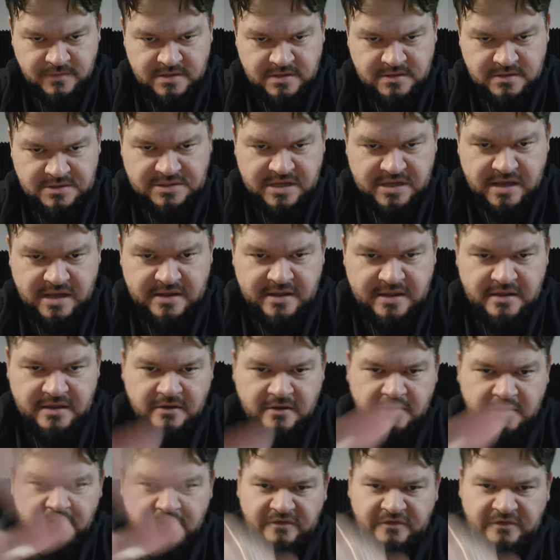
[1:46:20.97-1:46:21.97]
John
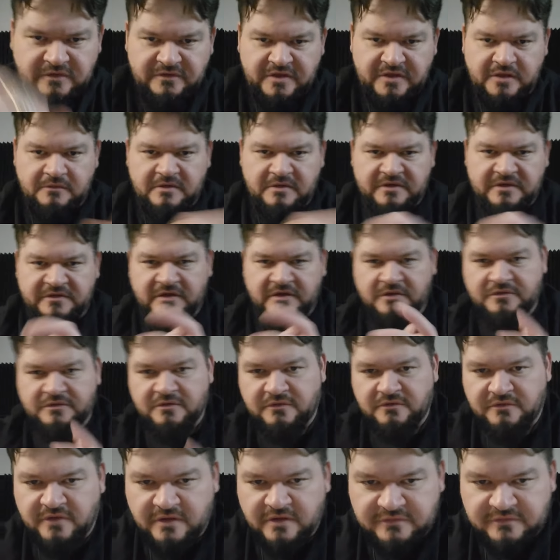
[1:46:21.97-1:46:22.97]
Hinojosa, has anyone seen
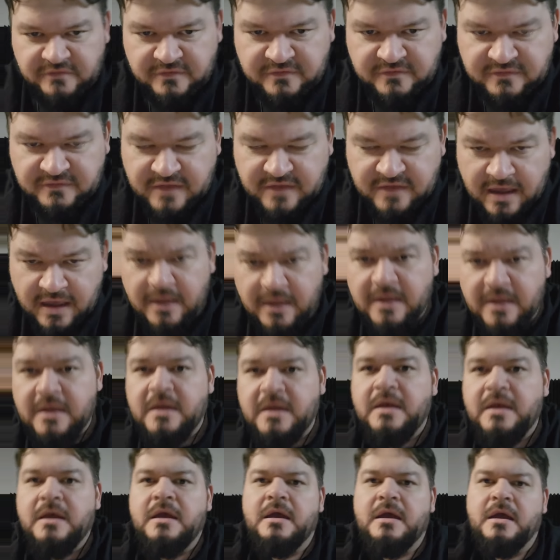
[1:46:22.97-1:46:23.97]
Two Suns in the Sky?
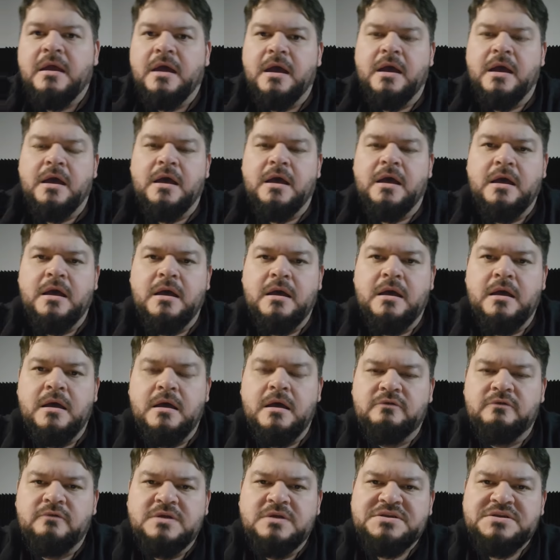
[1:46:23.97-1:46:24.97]
I
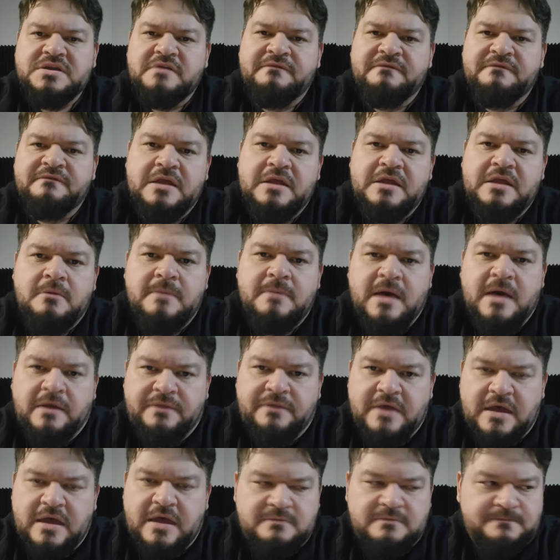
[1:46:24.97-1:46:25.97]
was watching a video
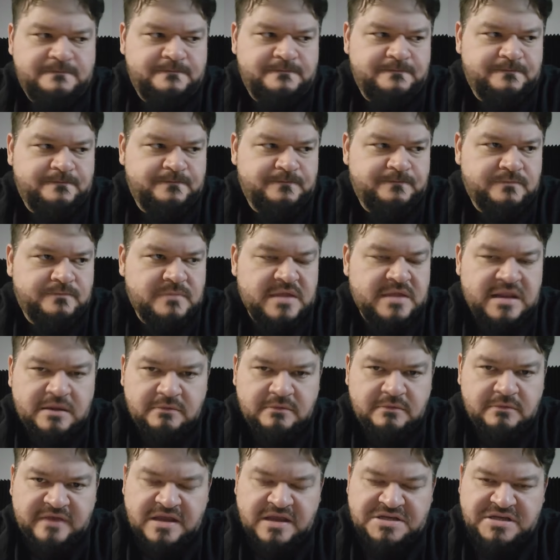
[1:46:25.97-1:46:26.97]
about that, and
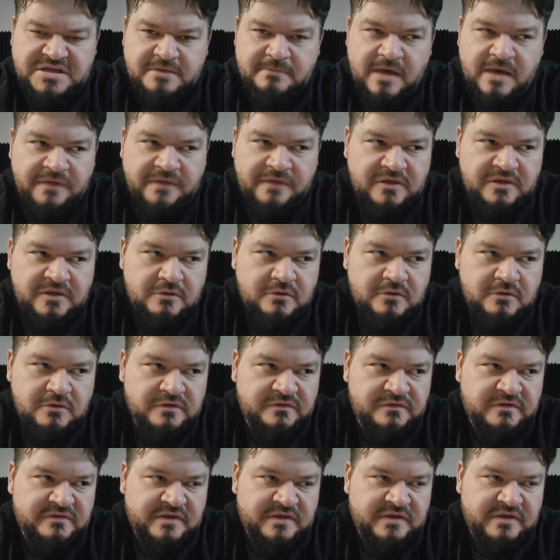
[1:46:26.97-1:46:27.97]
it was actually about the
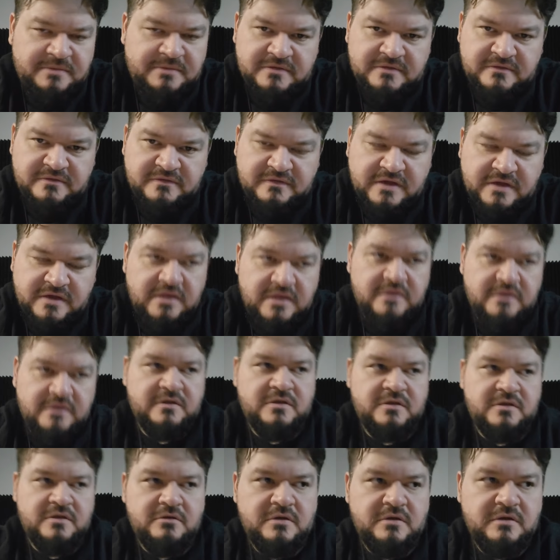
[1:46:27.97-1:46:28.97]
Yugas, because I've been studying
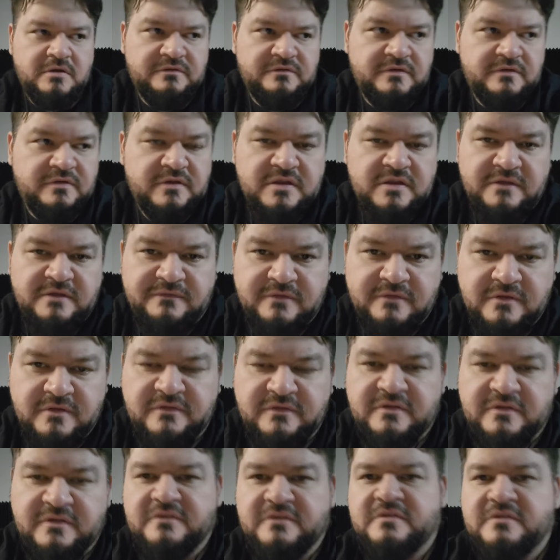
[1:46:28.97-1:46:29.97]
the Yugas and the
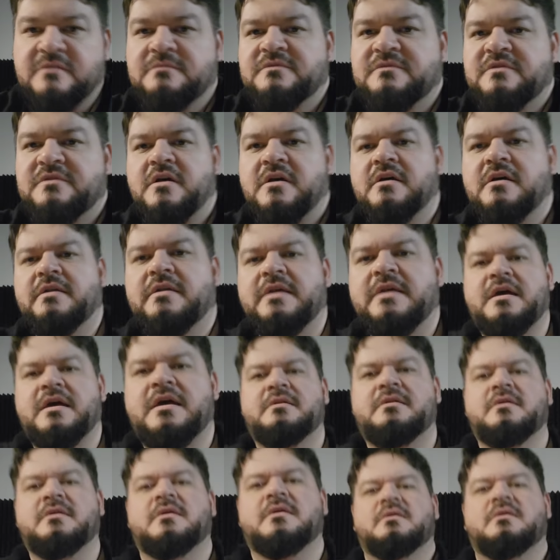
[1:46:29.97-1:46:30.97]
different systems and all
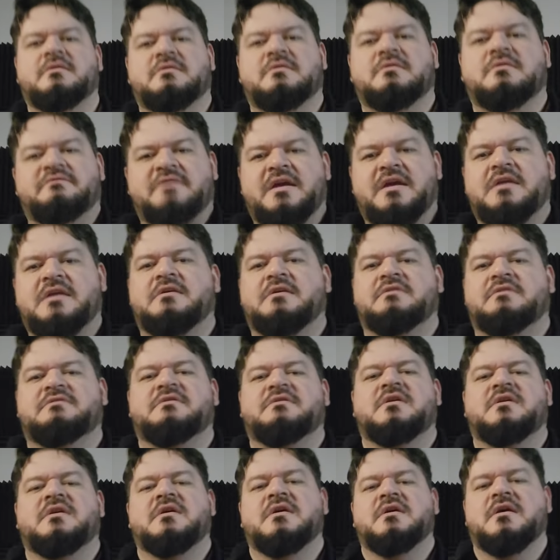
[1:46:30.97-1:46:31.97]
that, the Vedas.